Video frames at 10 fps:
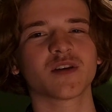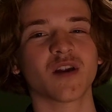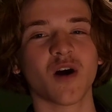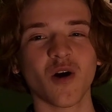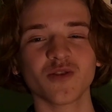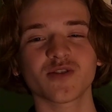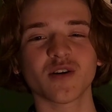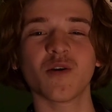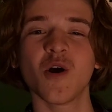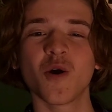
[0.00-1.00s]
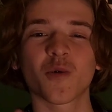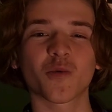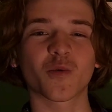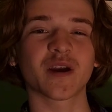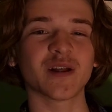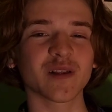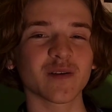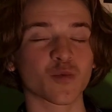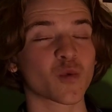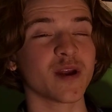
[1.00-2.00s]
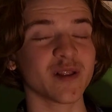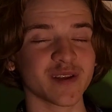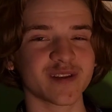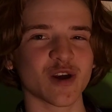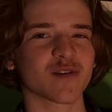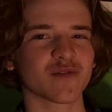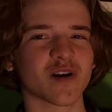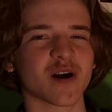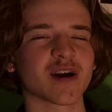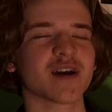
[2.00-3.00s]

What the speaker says: and also really, really terrifying.